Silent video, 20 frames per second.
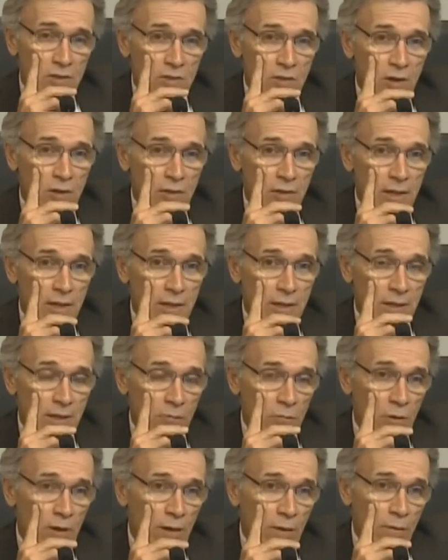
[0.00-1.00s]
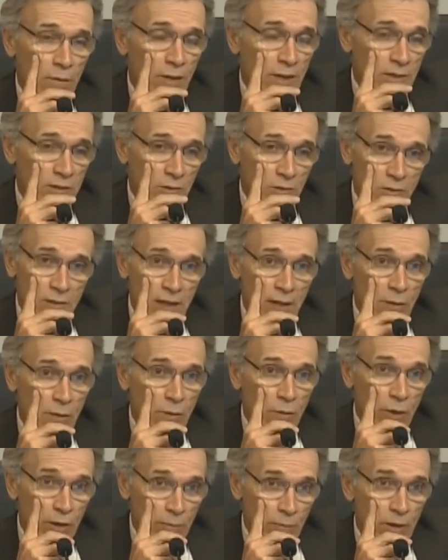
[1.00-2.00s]
Solnet and, and Ron LaFace? So thank you
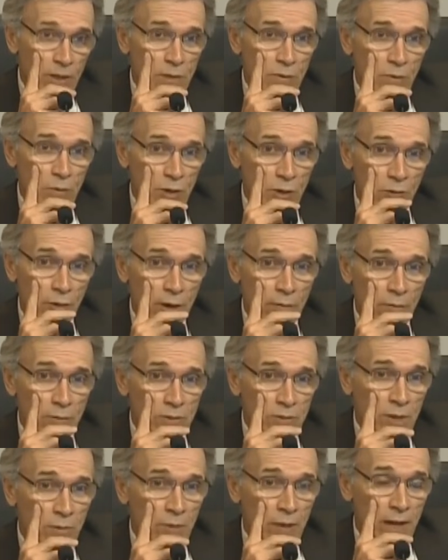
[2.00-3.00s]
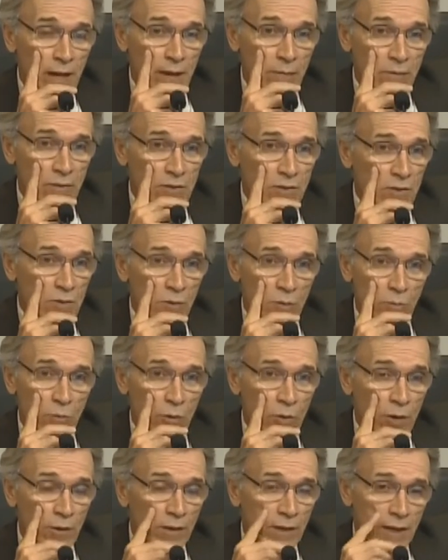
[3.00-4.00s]
very much for your efforts on behalf of the school
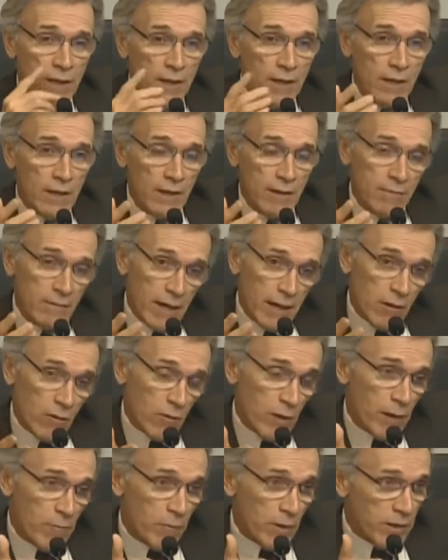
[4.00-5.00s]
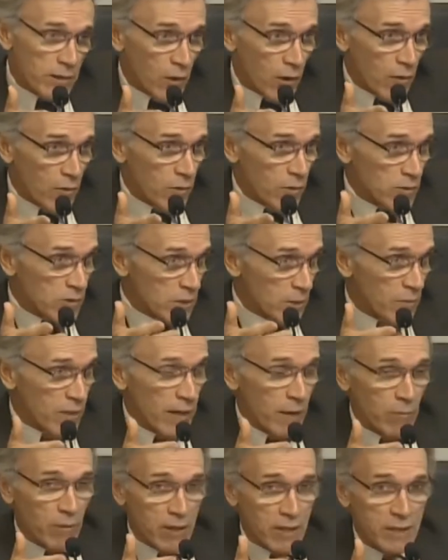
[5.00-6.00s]
board. Uh, all that money, although some of
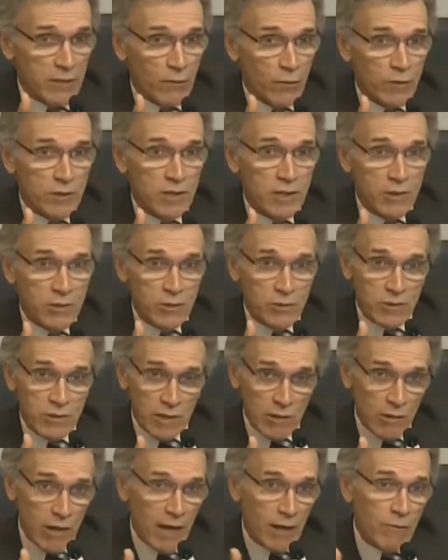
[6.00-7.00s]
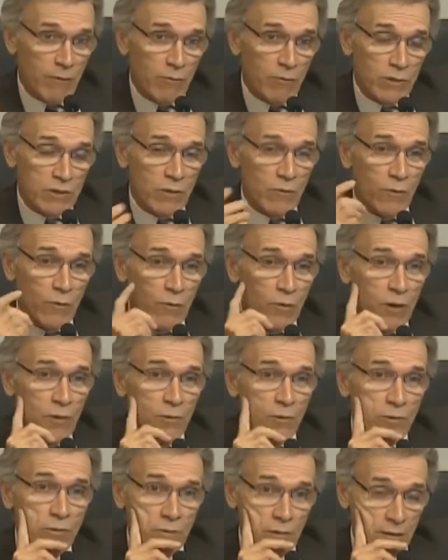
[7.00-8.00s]
that money is for teachers, a lot of it was for
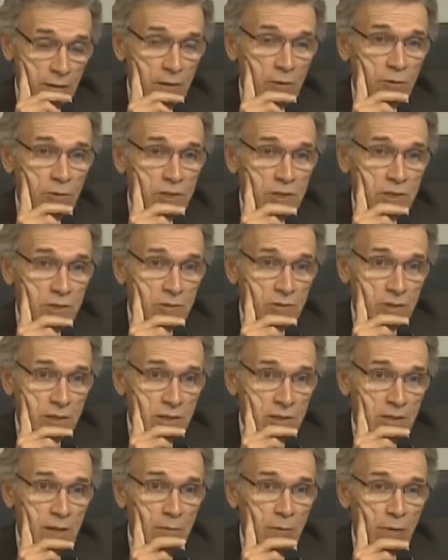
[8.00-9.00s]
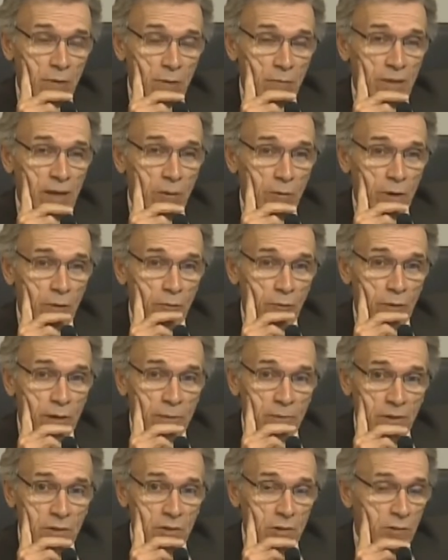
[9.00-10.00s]
other, other issues that's coming from that
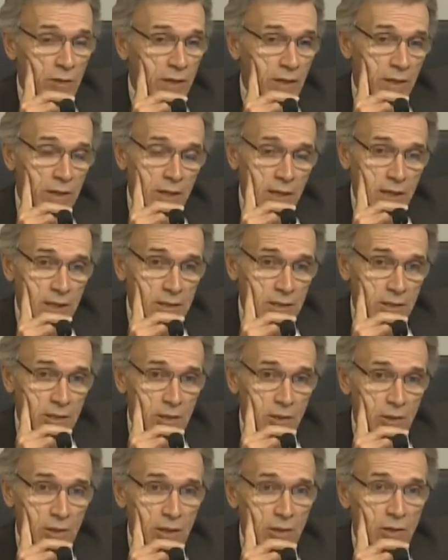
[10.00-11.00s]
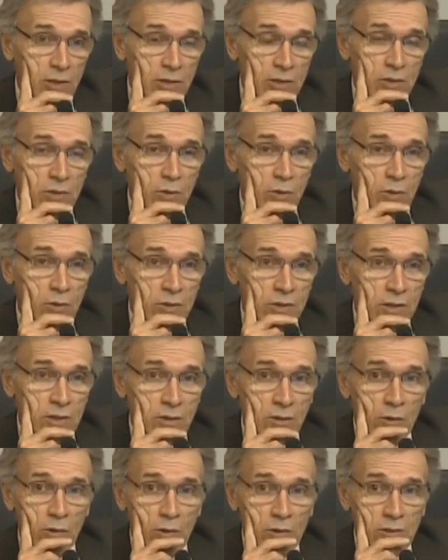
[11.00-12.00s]
referendum, including security in our schools and, of
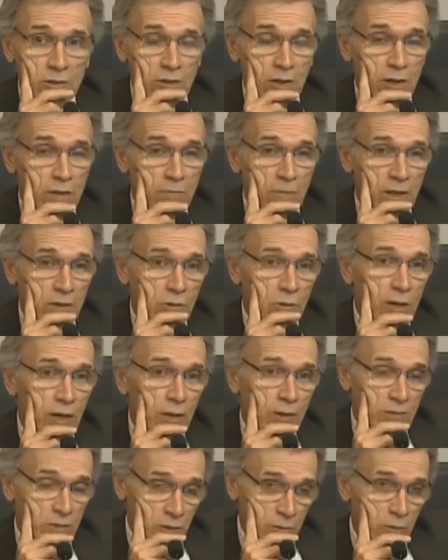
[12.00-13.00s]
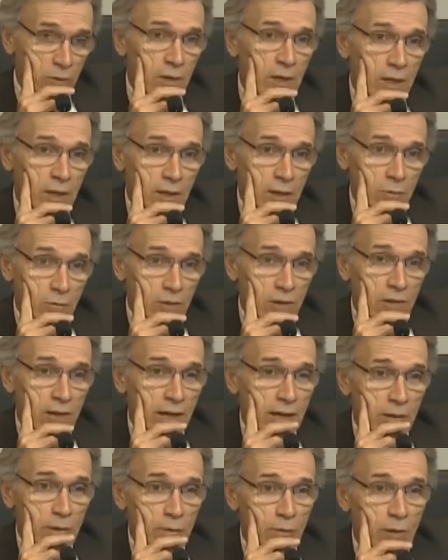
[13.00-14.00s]
course, our mental health. So we
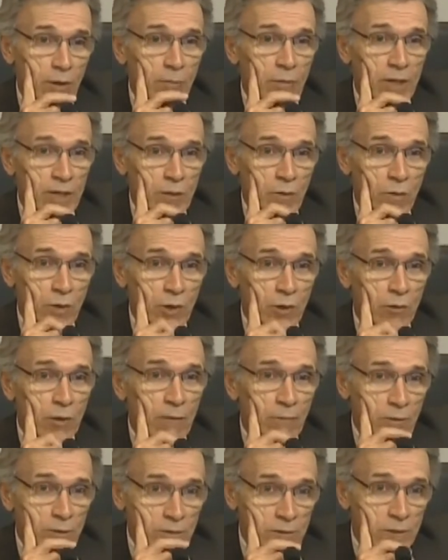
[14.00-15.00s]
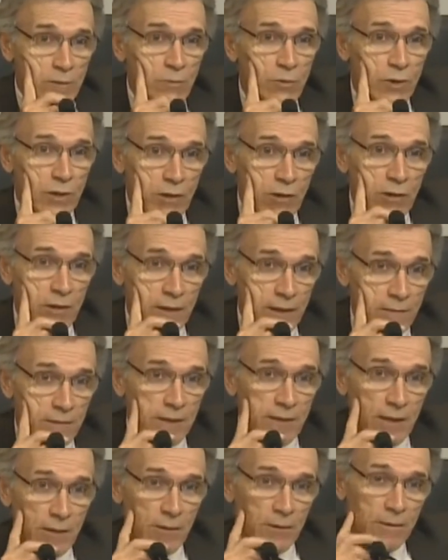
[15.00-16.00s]
thank you very much for your efforts in putting all that
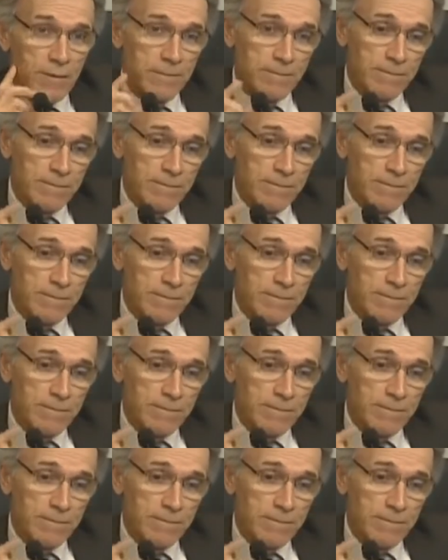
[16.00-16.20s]
together.